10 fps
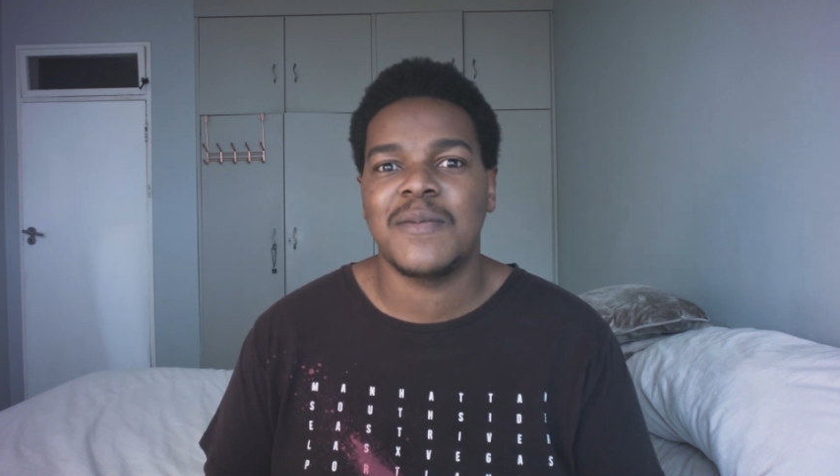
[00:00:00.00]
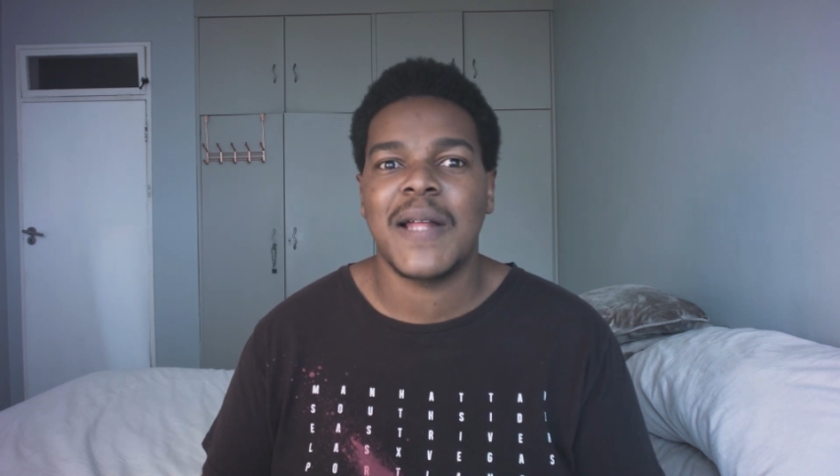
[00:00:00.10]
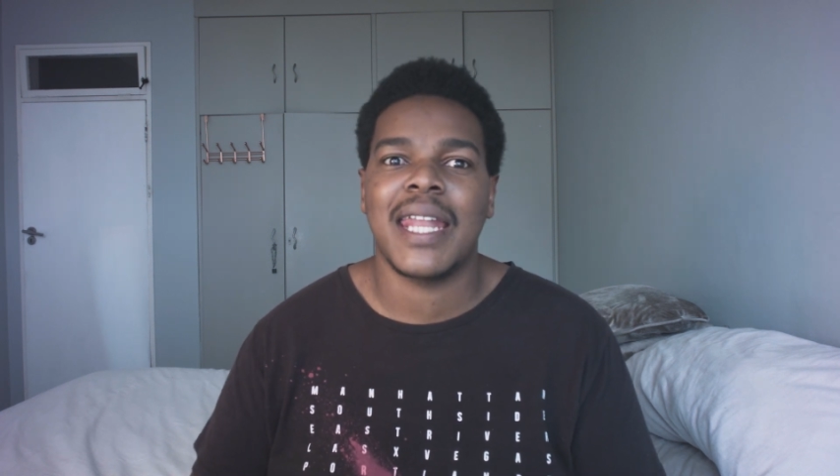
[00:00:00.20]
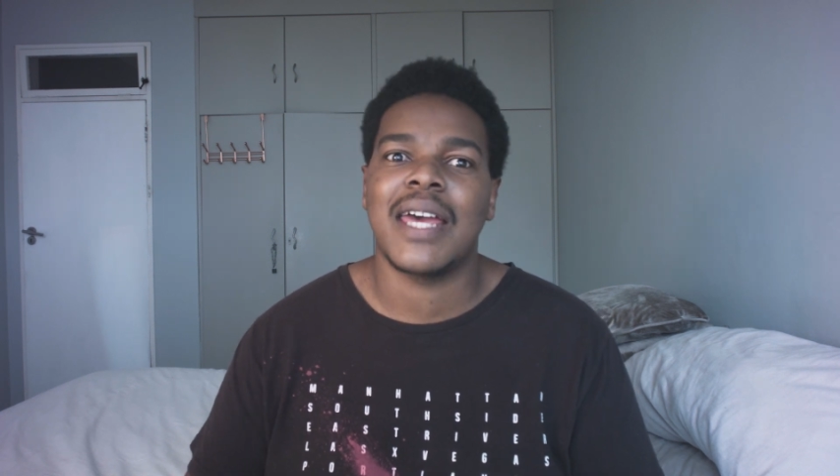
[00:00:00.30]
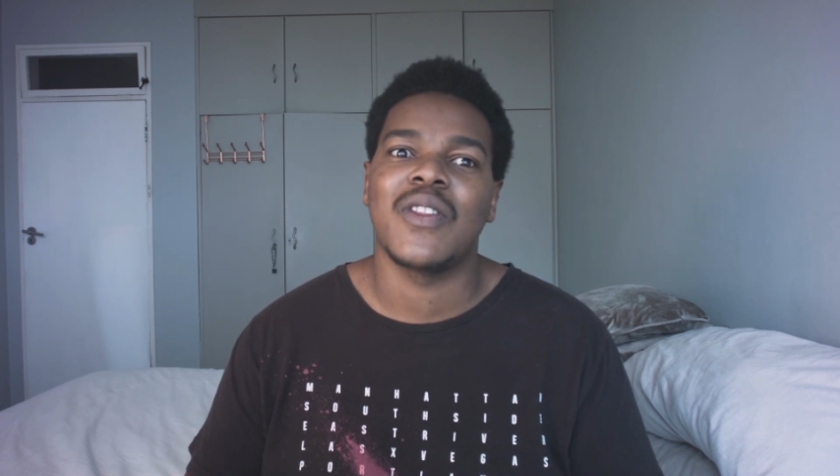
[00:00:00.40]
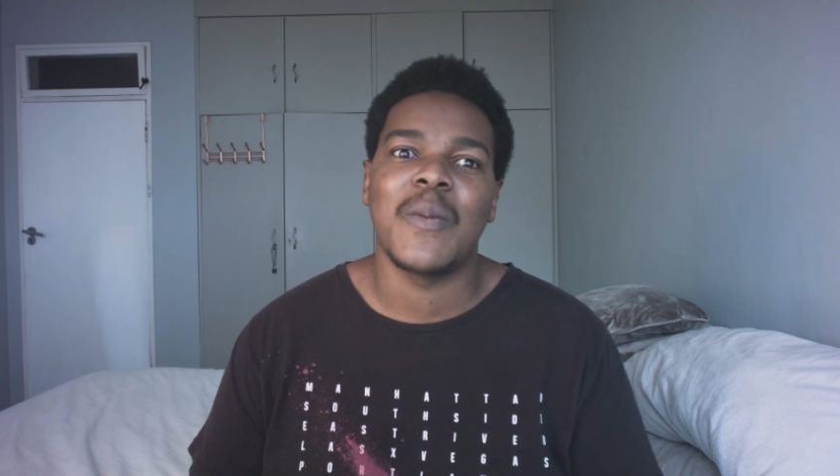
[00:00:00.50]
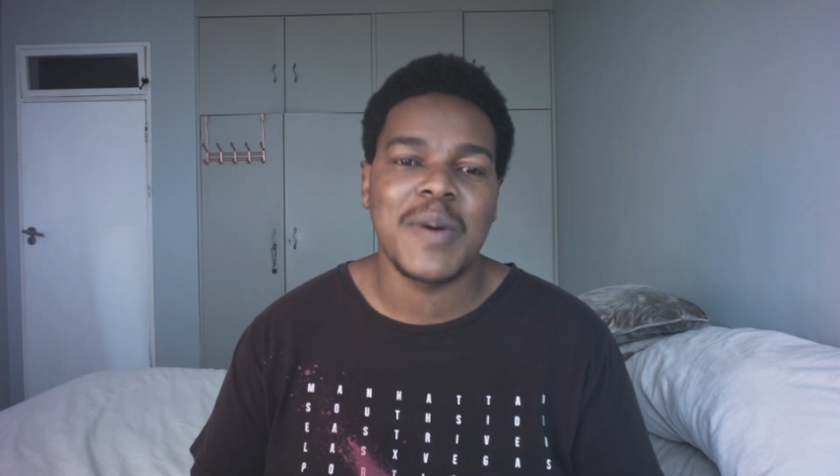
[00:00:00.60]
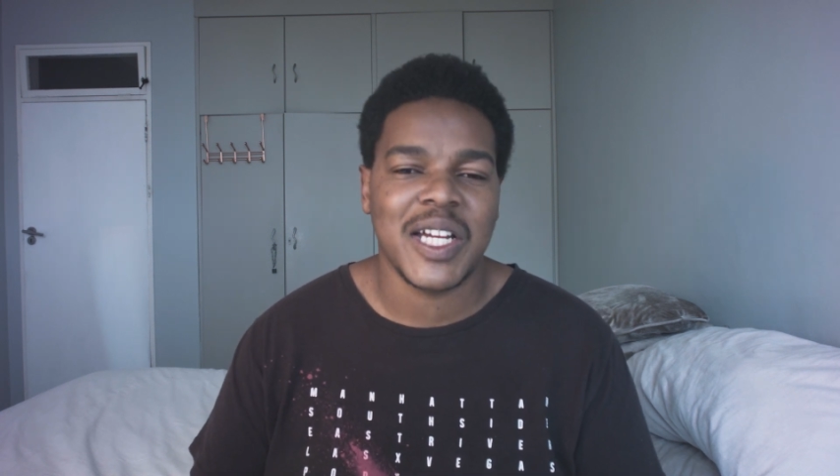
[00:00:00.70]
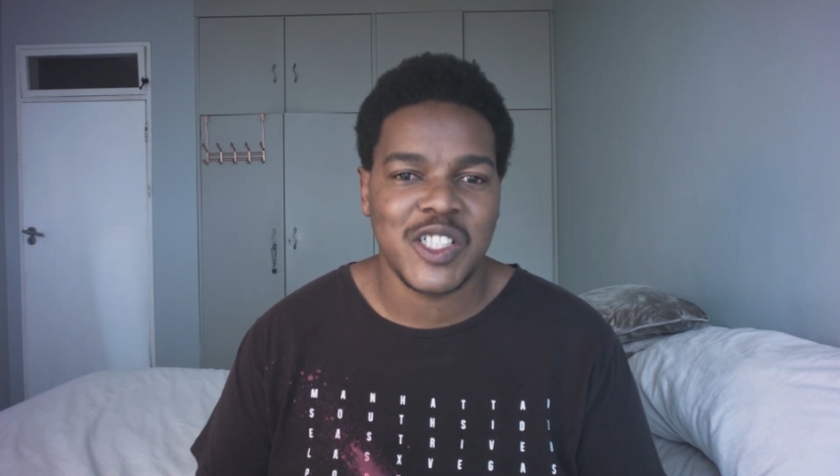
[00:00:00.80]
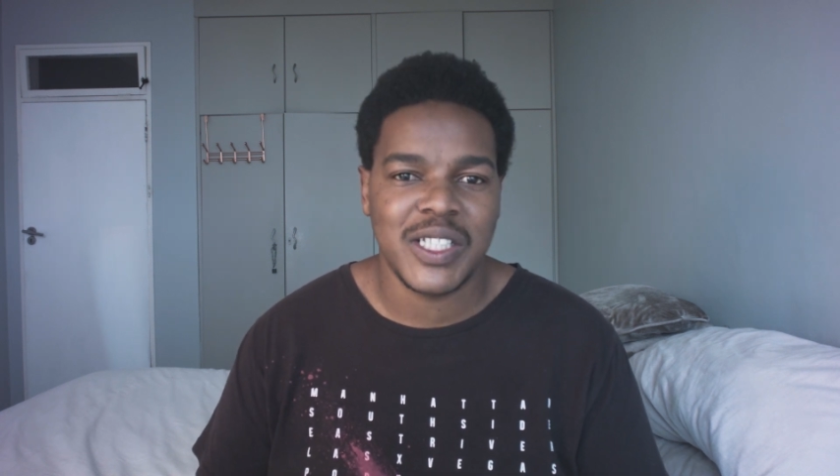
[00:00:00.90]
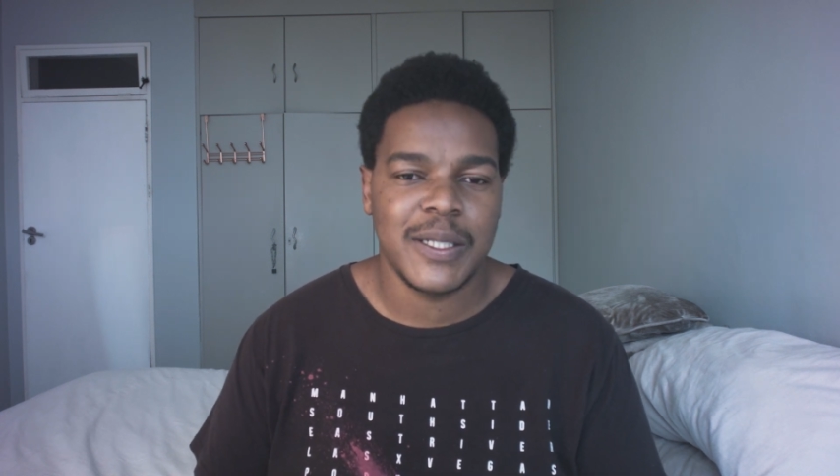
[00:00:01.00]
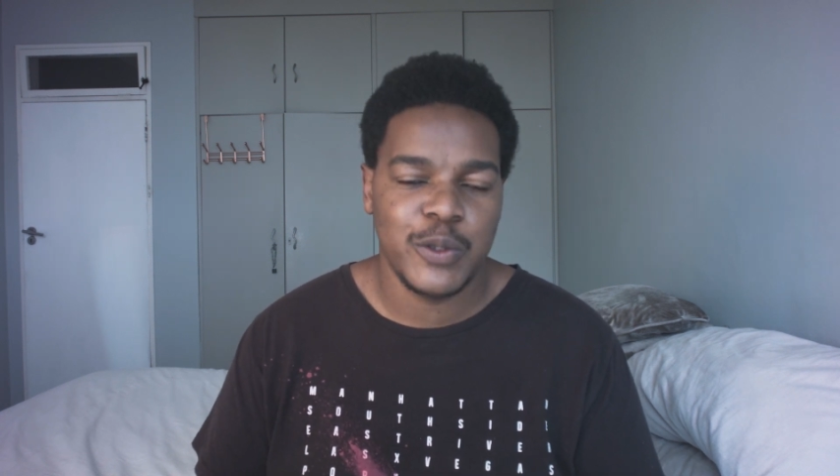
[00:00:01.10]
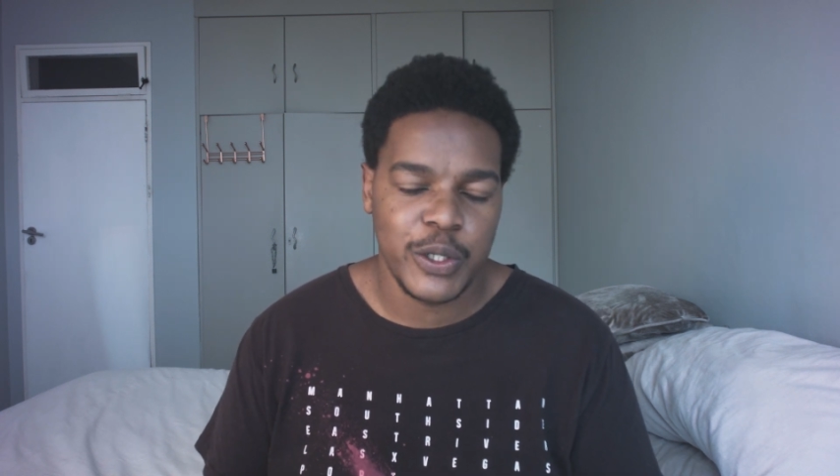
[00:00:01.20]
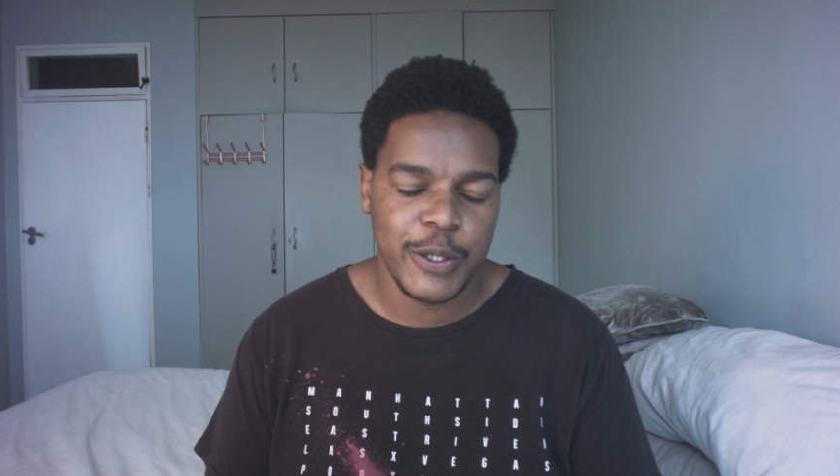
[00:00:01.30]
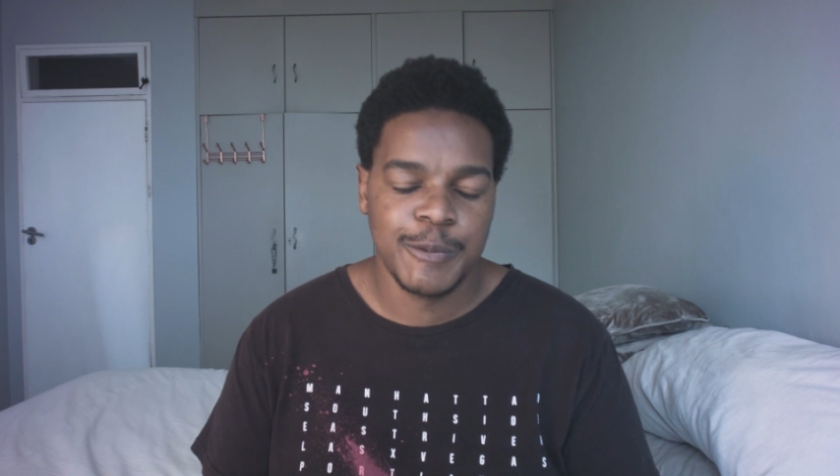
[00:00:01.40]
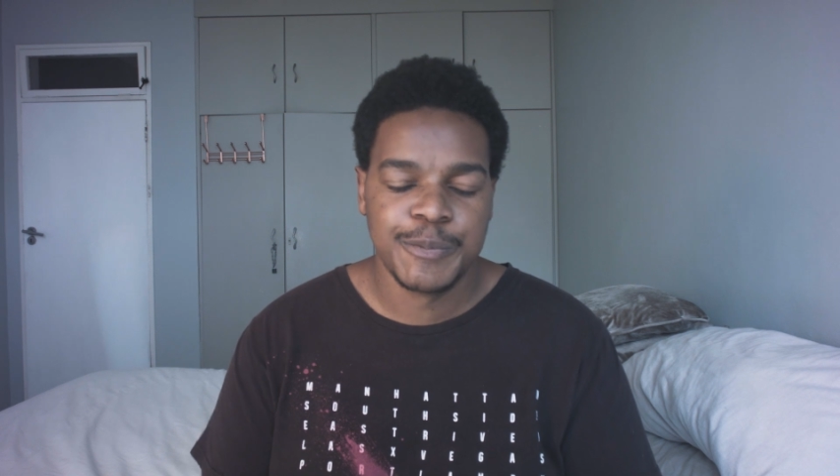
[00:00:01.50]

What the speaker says: plan and the budget, you know.